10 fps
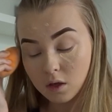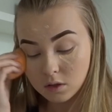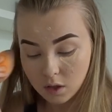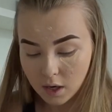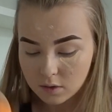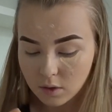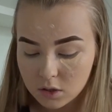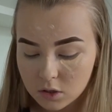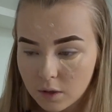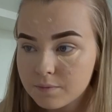So the next
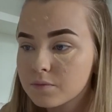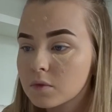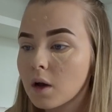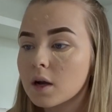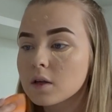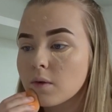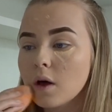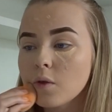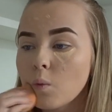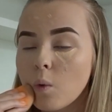question, okay, as
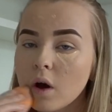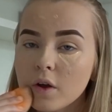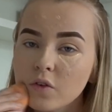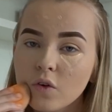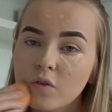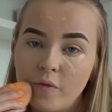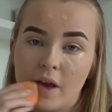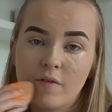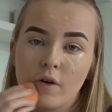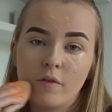well, is what is your
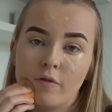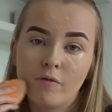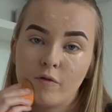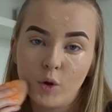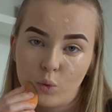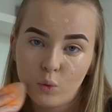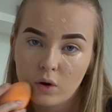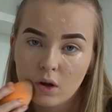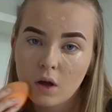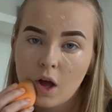favourite food?